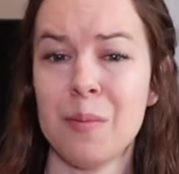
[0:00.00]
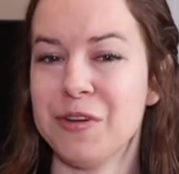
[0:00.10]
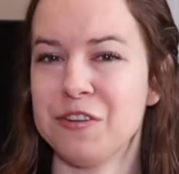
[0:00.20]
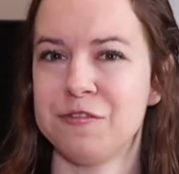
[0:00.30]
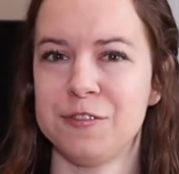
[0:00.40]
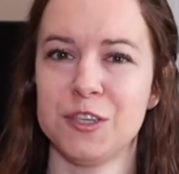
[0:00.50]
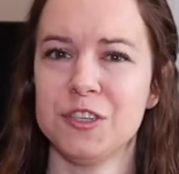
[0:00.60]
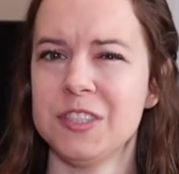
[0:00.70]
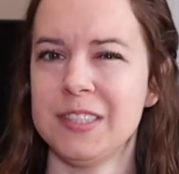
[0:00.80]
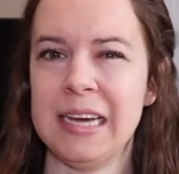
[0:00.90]
but
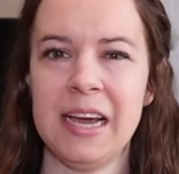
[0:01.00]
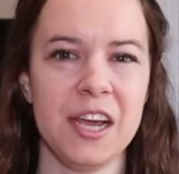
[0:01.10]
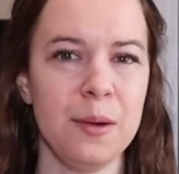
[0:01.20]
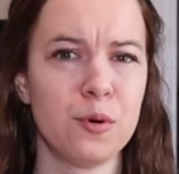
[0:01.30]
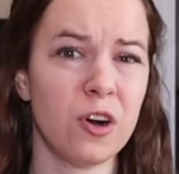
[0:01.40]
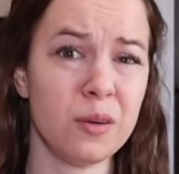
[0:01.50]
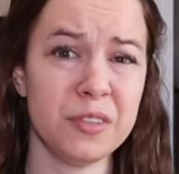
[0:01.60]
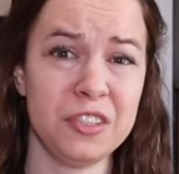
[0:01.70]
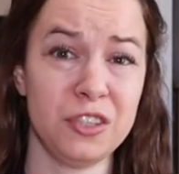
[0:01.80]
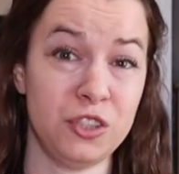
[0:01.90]
first, he
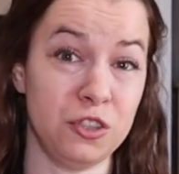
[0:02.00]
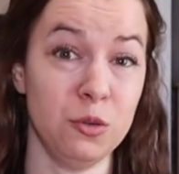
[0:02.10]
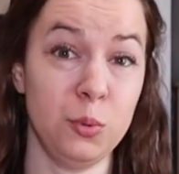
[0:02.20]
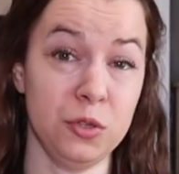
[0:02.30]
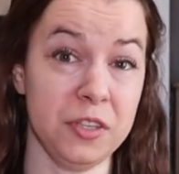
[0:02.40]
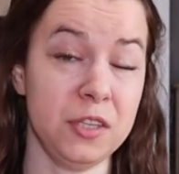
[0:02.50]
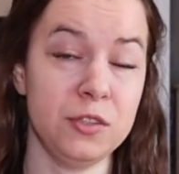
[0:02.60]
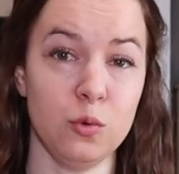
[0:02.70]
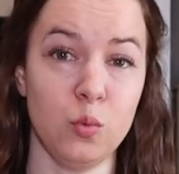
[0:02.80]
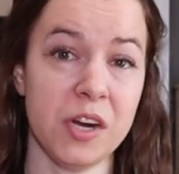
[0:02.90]
promised to show
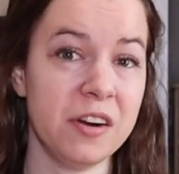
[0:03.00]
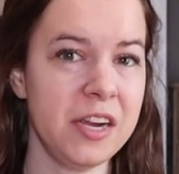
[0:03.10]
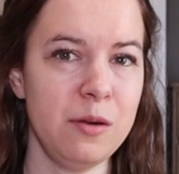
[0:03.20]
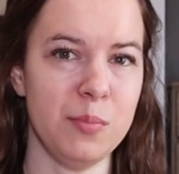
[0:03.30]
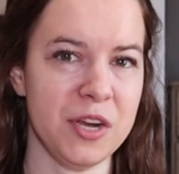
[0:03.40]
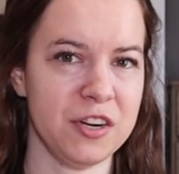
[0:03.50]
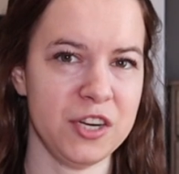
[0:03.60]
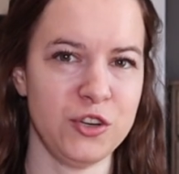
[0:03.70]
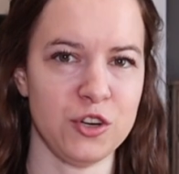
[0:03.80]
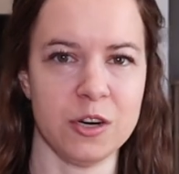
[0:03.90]
police where he'd
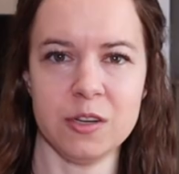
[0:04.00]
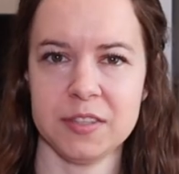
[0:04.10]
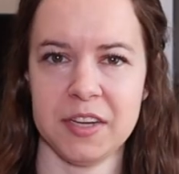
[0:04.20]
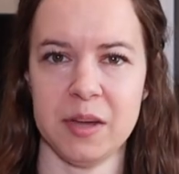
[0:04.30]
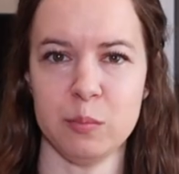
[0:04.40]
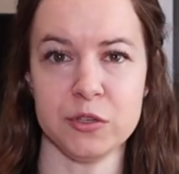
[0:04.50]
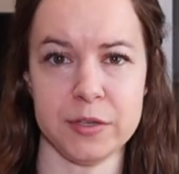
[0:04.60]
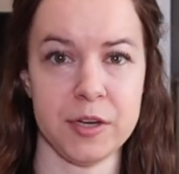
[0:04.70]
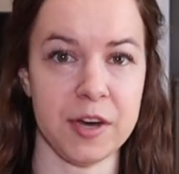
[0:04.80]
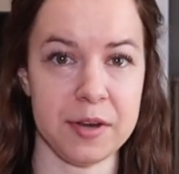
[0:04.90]
buried Charles
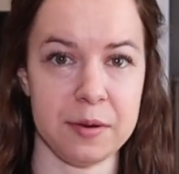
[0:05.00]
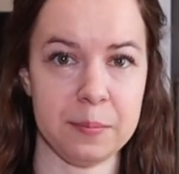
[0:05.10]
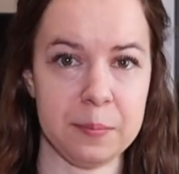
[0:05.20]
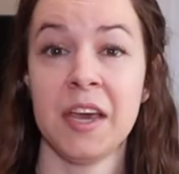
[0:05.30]
Campbell's gun.